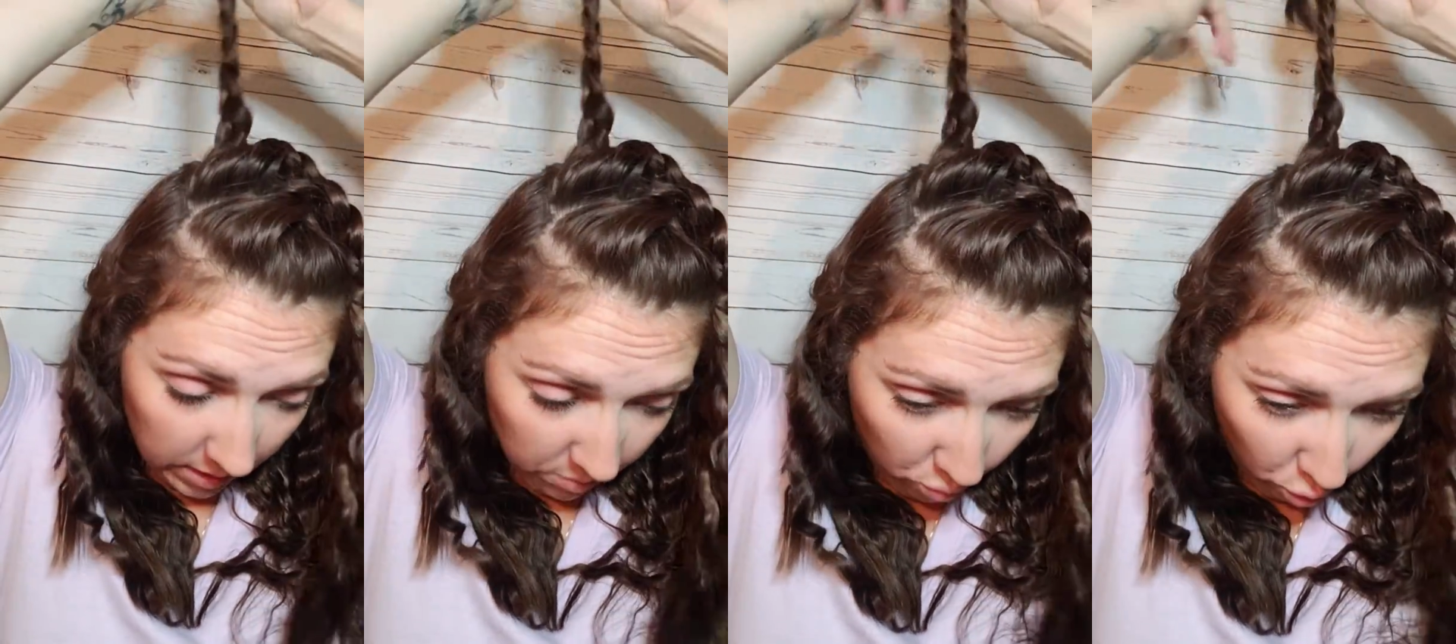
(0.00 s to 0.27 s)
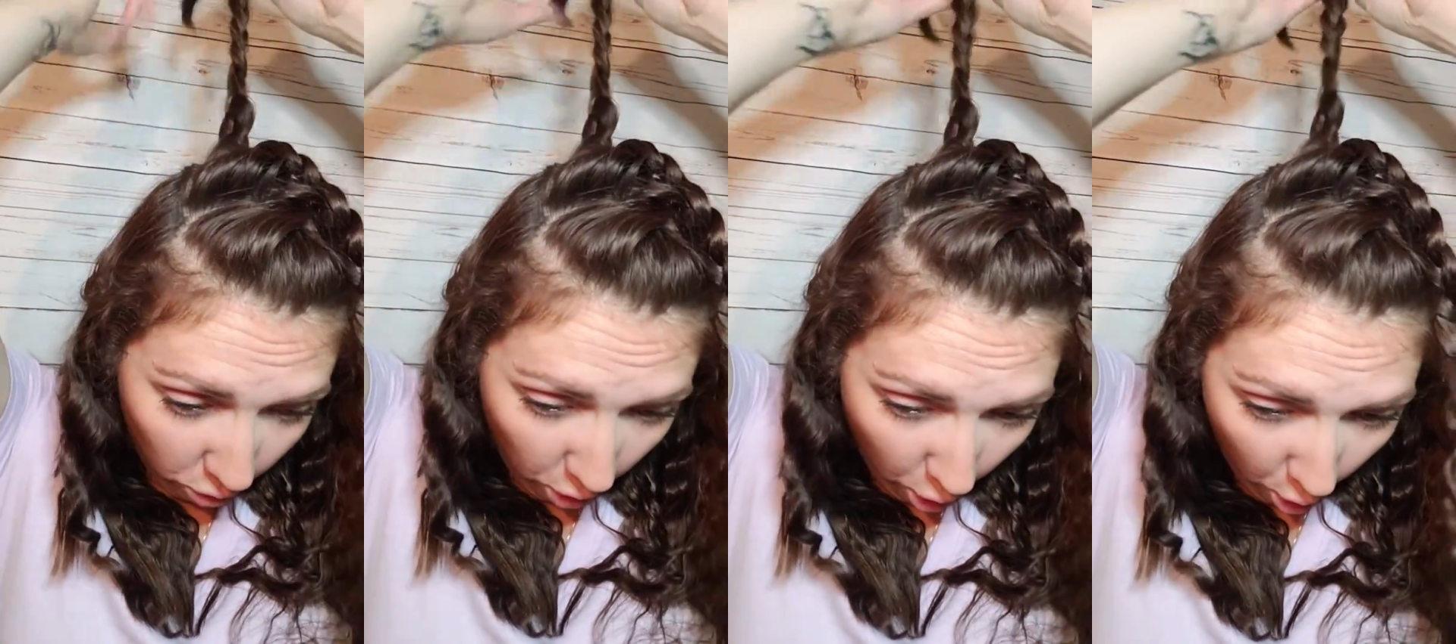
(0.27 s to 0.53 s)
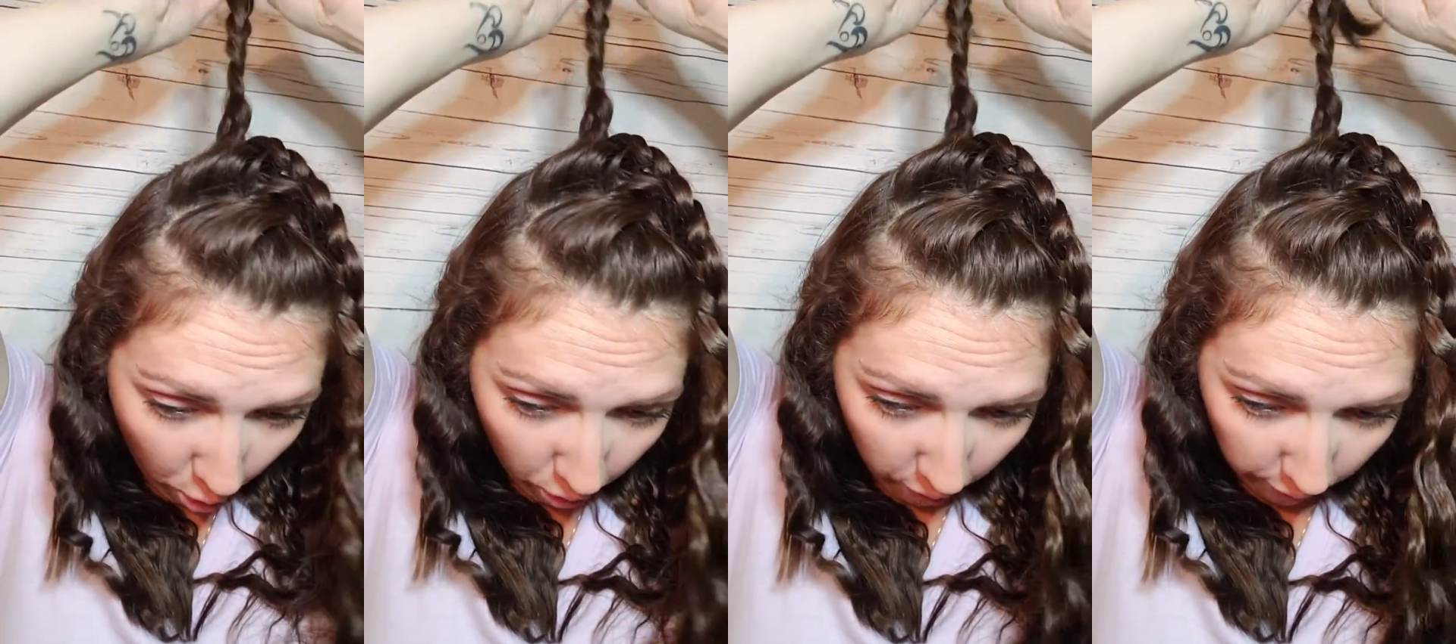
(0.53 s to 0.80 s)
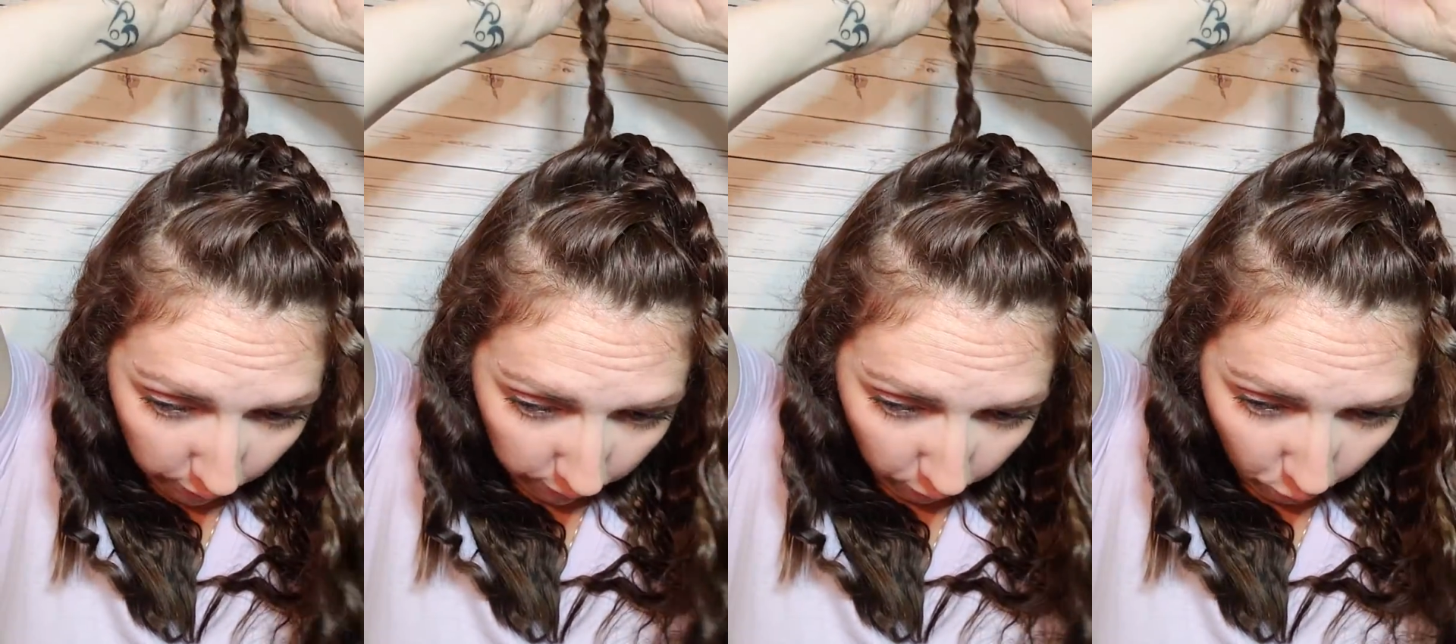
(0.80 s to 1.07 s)
a more all
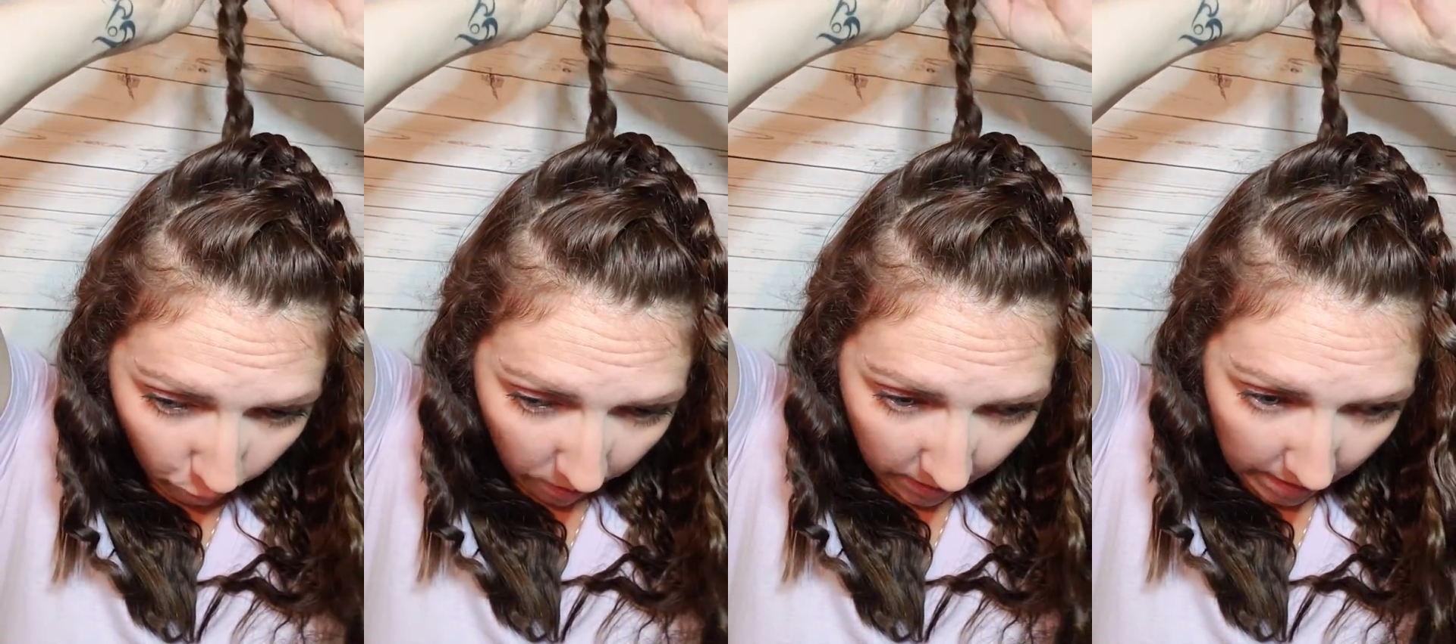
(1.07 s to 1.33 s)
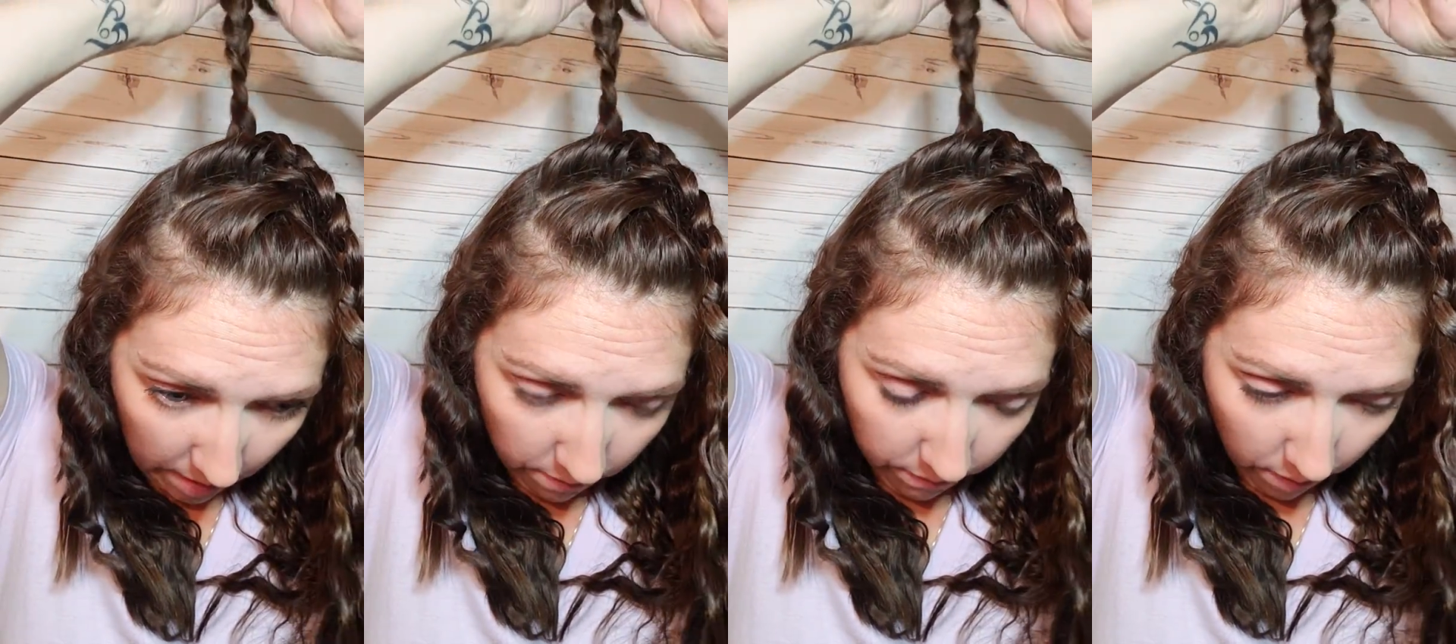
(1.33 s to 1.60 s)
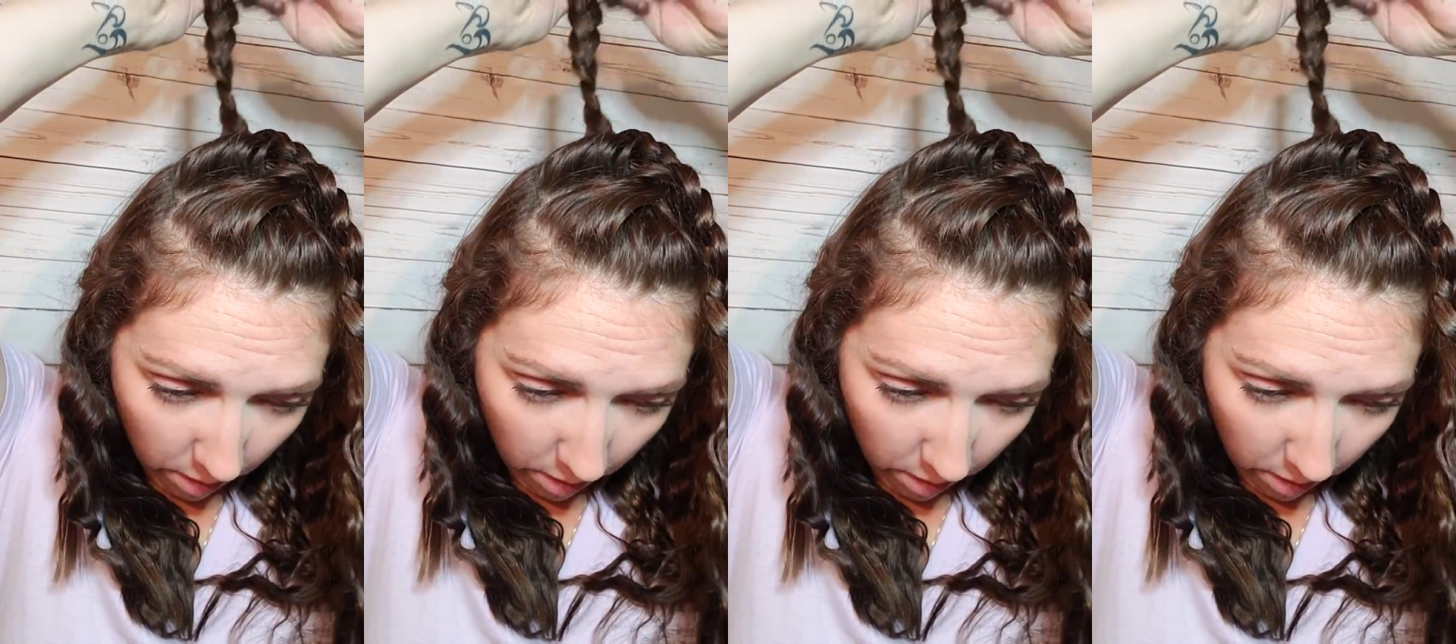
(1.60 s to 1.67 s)
over wave.